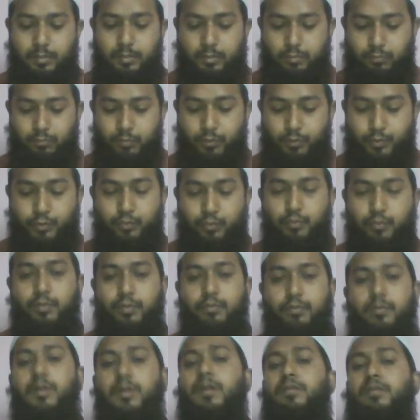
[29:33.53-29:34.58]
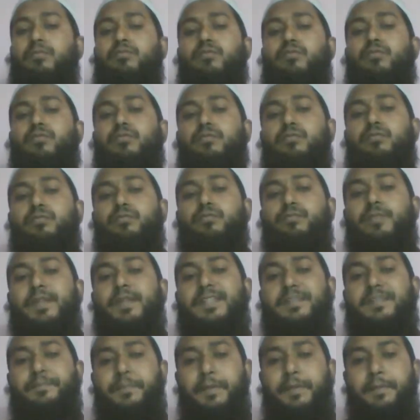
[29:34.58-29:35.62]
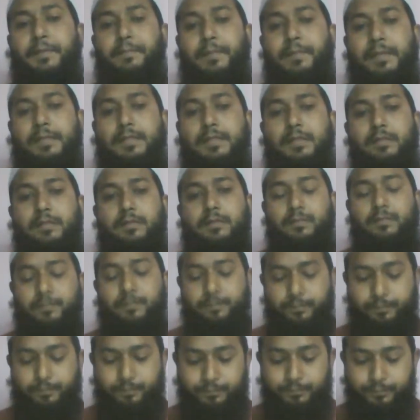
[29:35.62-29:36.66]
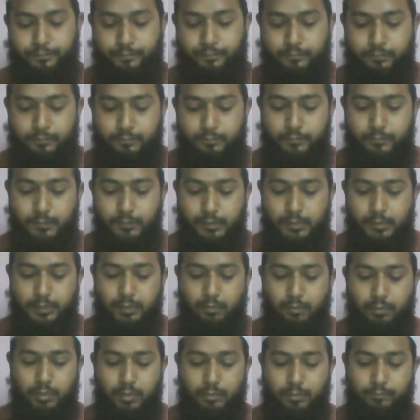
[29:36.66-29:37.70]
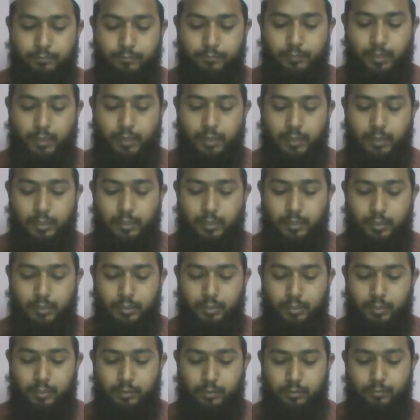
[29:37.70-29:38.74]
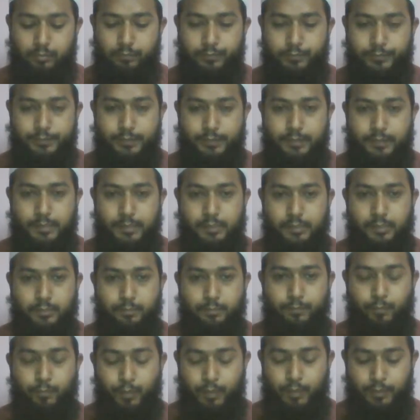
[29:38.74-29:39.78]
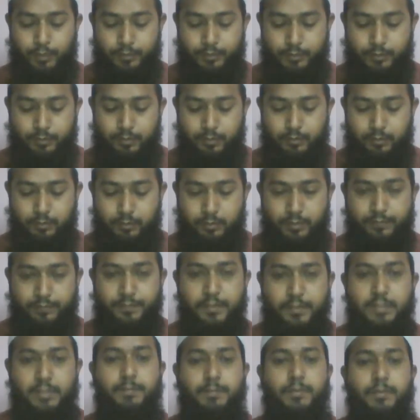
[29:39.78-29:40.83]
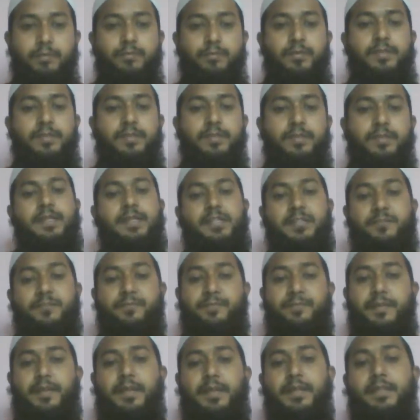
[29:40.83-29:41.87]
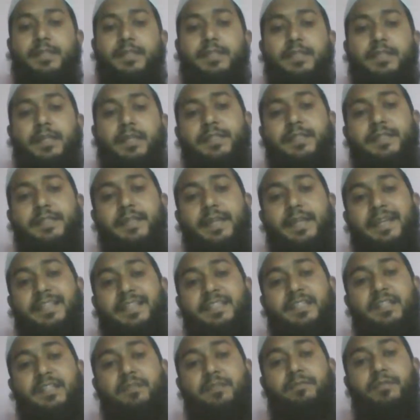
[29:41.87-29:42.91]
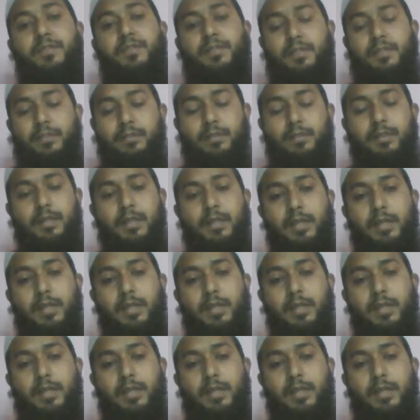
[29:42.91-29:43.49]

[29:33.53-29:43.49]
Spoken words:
we'll show you how to experiment. Now come with the last point: difference between science fair and science exhibition.